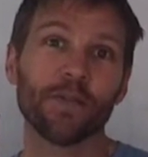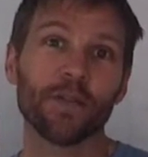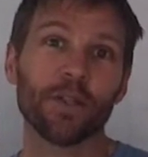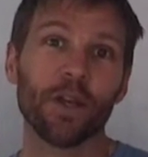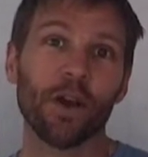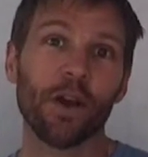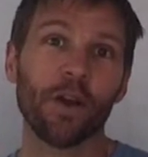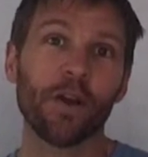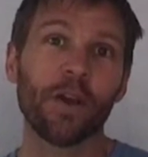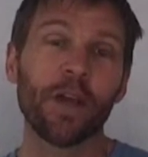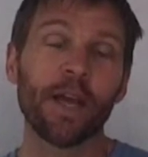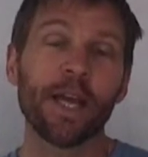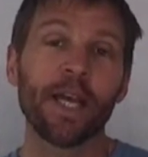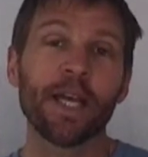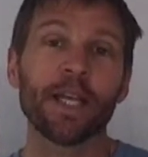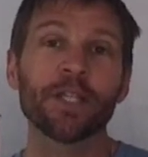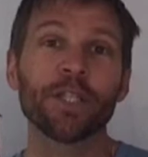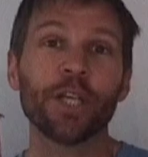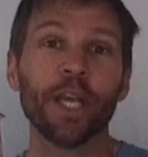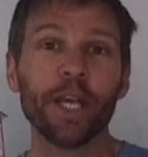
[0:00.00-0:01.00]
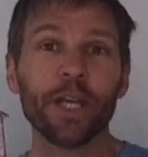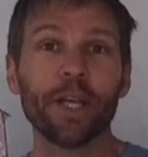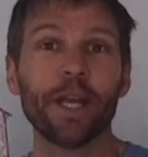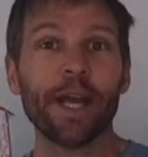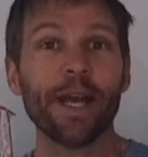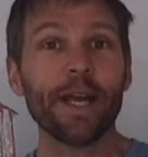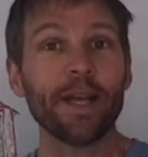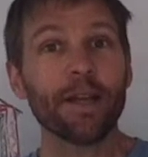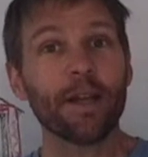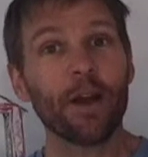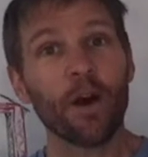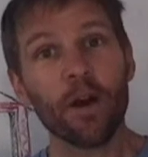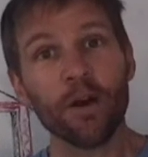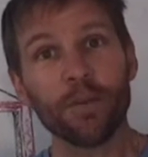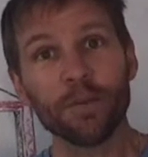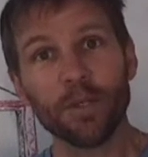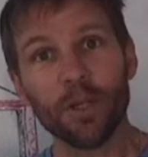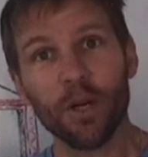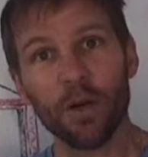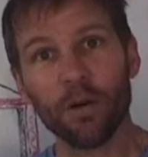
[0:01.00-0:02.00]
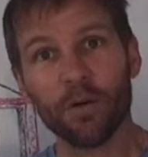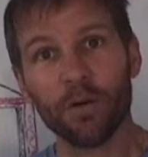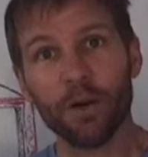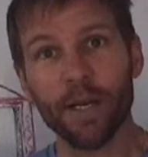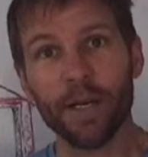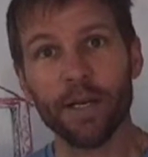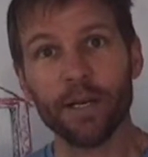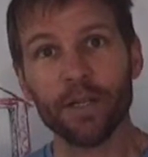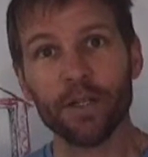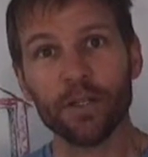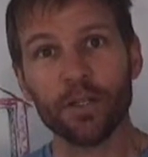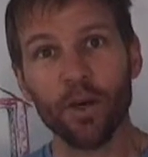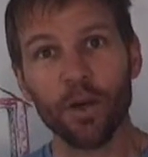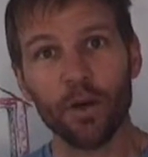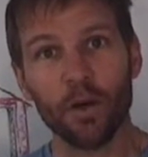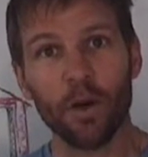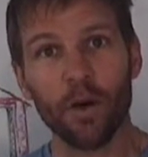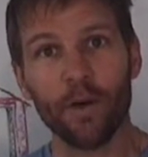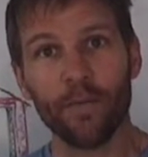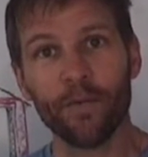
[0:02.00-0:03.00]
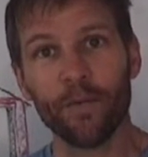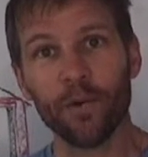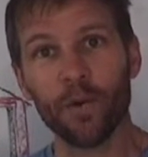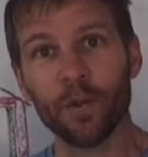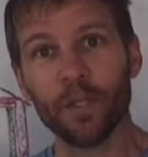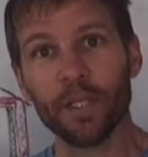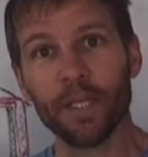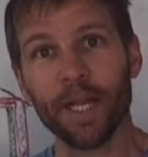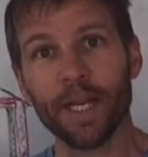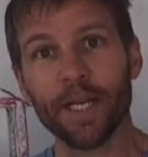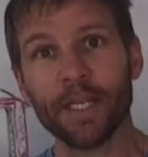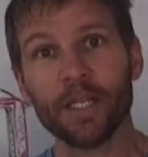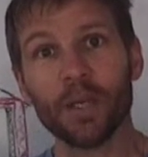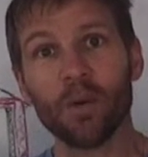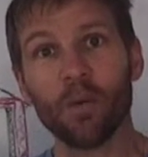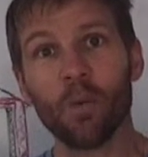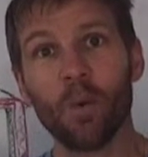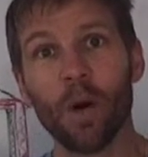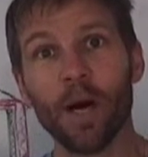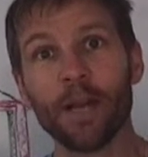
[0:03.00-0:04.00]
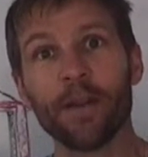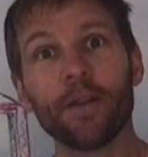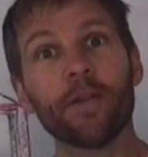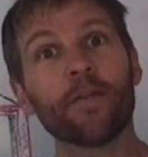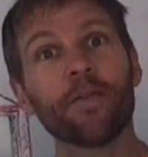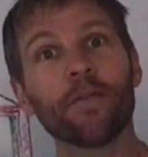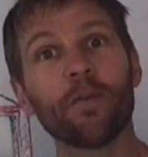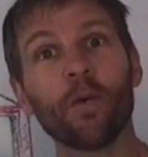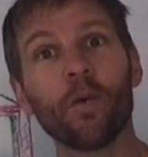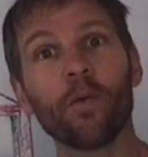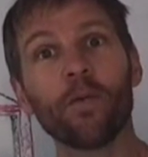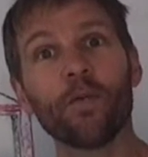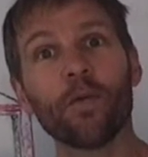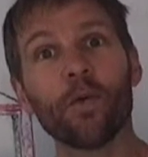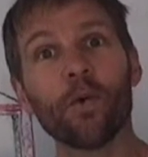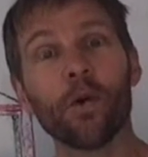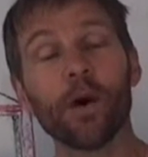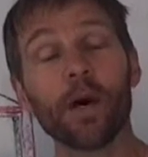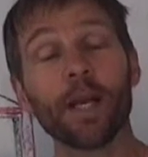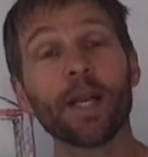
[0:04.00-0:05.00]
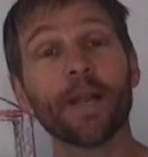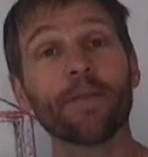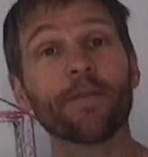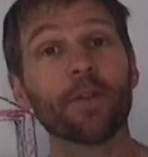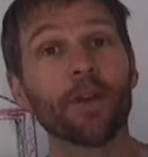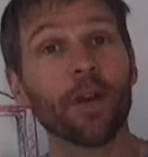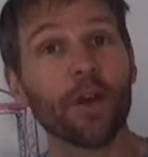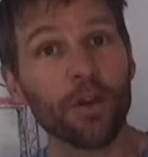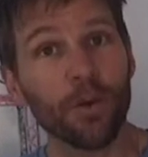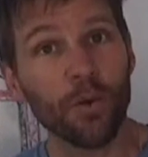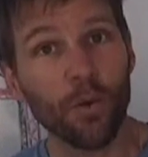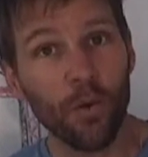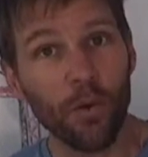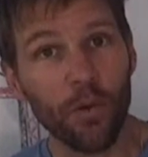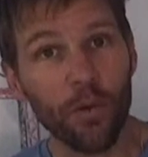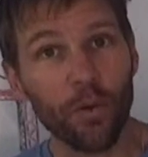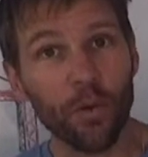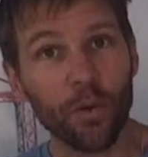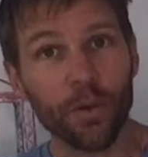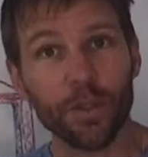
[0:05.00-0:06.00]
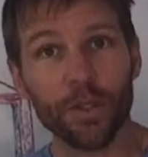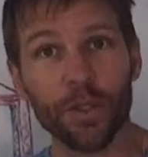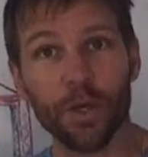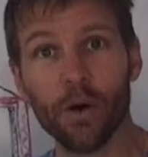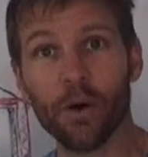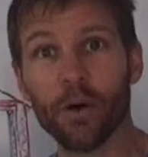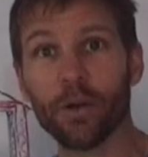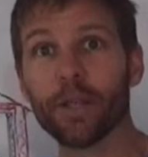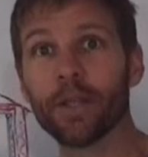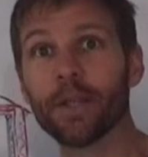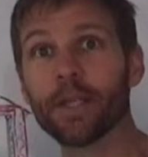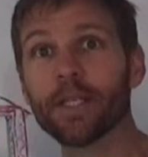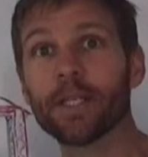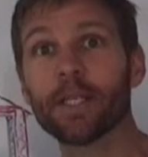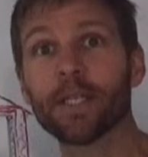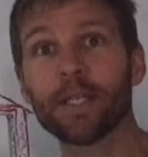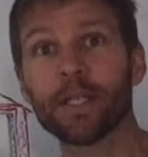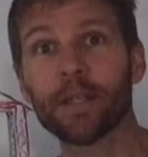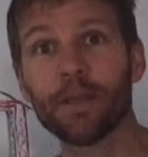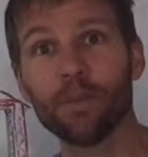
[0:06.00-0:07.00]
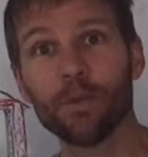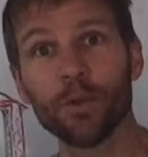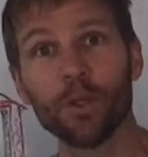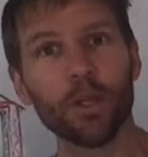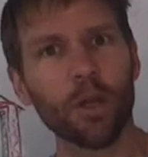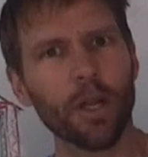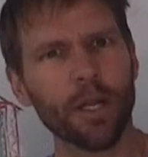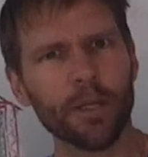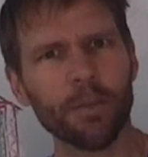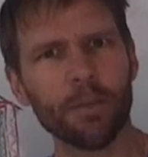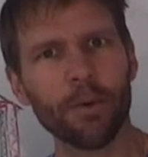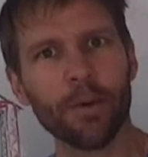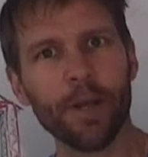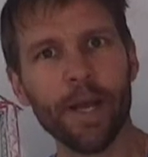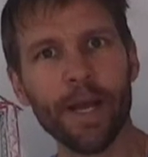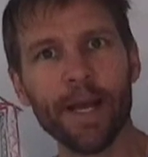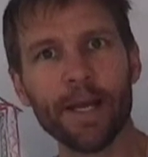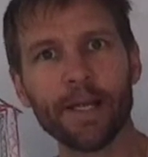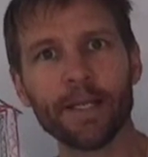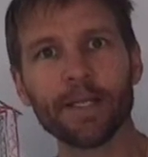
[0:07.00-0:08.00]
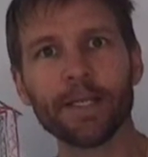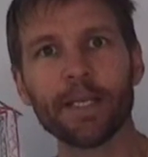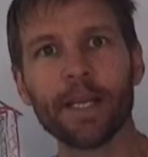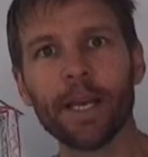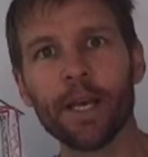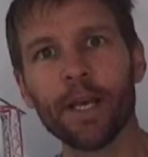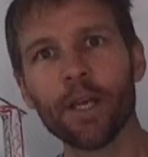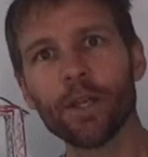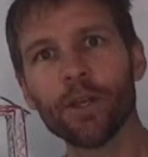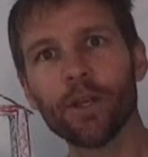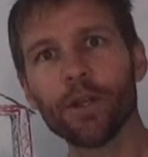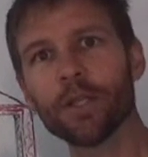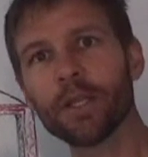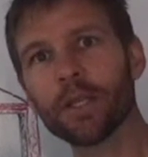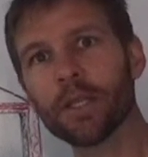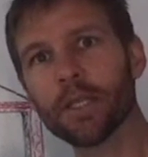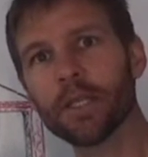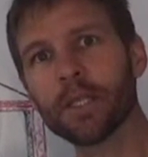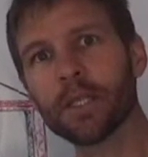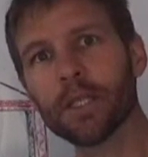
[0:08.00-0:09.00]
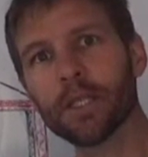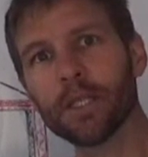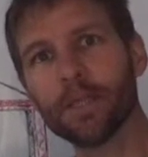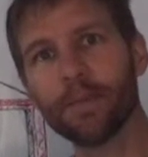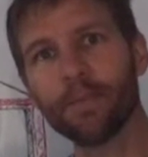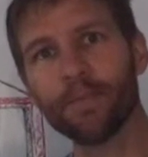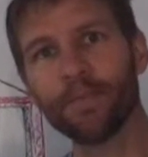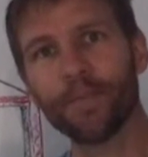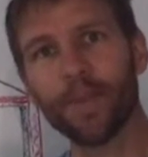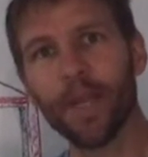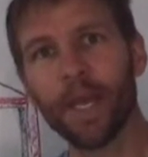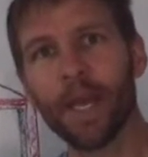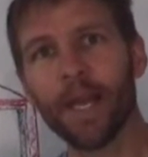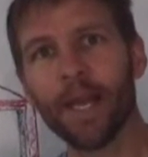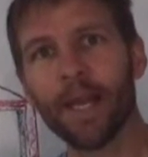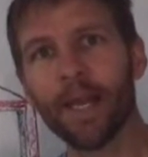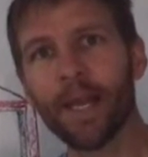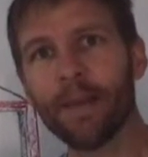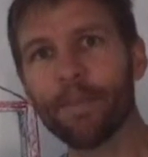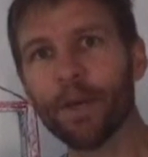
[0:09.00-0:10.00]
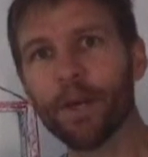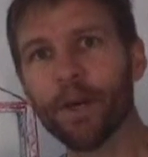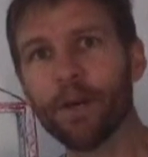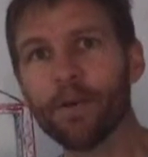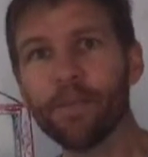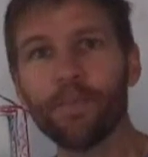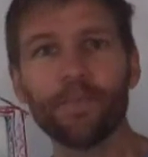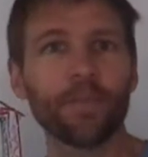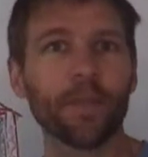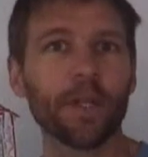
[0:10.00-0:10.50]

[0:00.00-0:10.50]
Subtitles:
So check it out, homestylegreen.com/144. I'd love to know your thoughts on this system. Would you like to build a house using this system? Let me know.